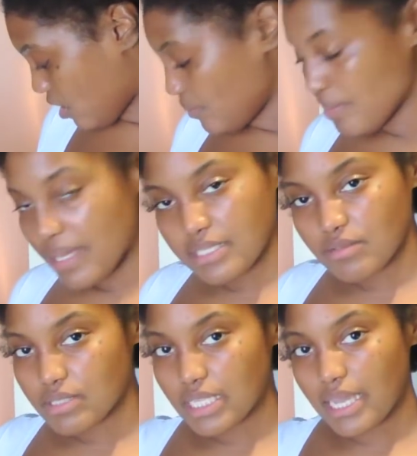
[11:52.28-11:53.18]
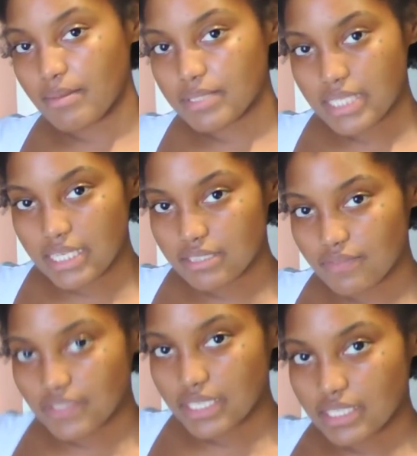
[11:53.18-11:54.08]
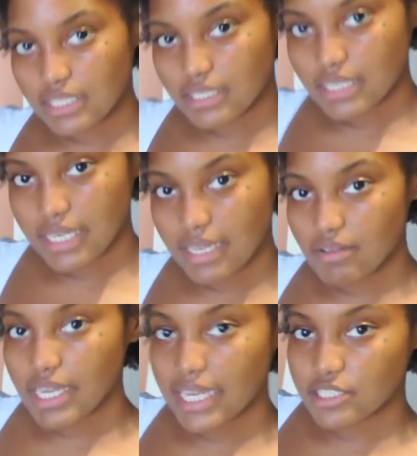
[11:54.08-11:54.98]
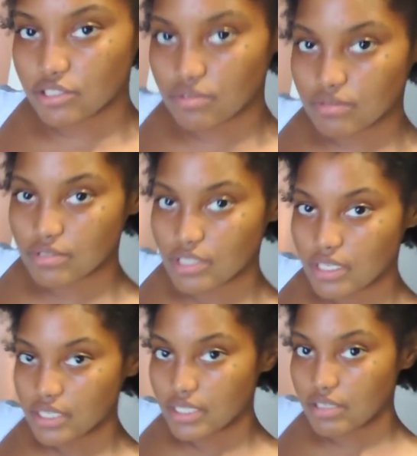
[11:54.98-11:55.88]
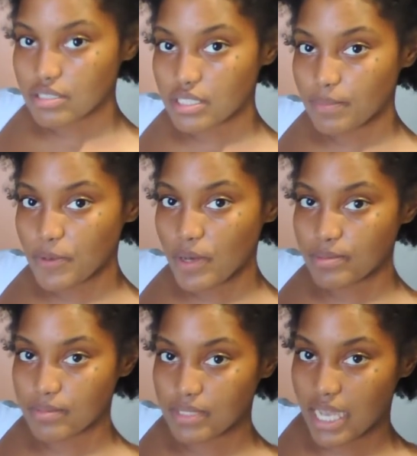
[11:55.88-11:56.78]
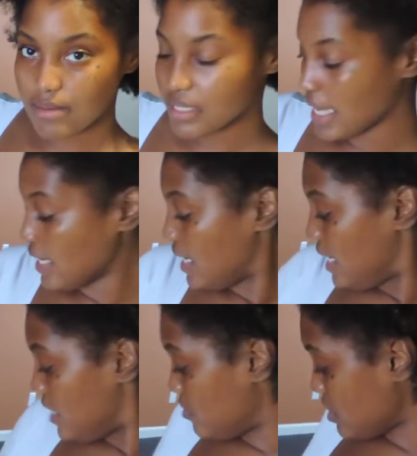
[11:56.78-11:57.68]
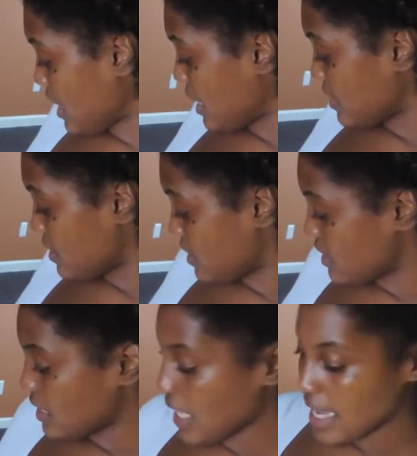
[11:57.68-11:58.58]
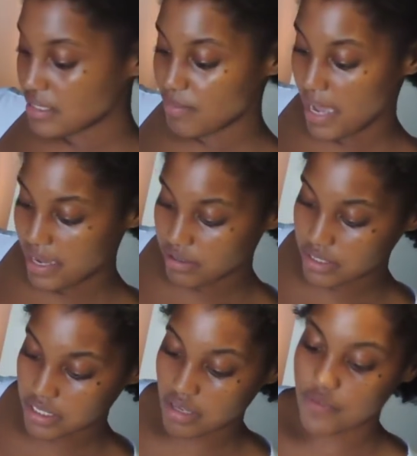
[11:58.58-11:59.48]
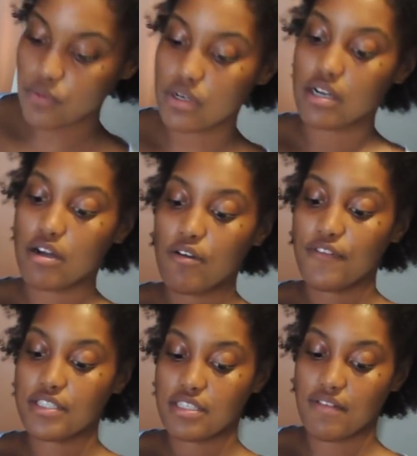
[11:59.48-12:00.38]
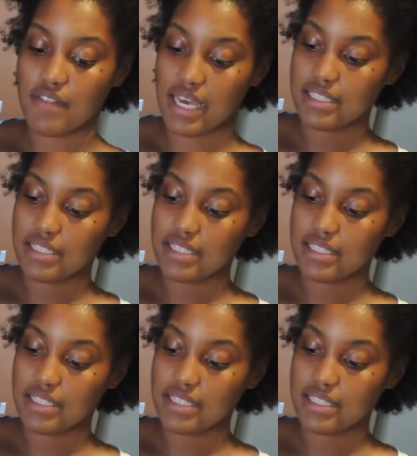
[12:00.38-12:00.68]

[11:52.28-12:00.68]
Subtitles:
Don't be messing with that imitation vanilla, and they'll catch you. They'll slip you up sometimes. Like, you see how this is in a glass bottle and stuff? You want to go for stuff